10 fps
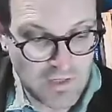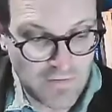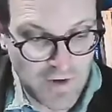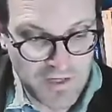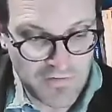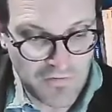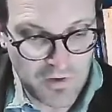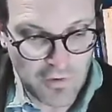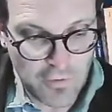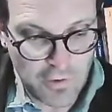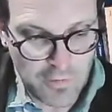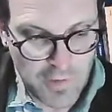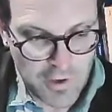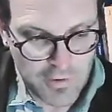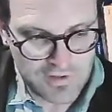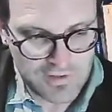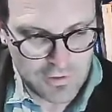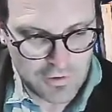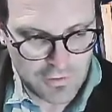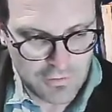device for the oral poets
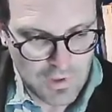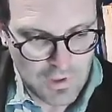too.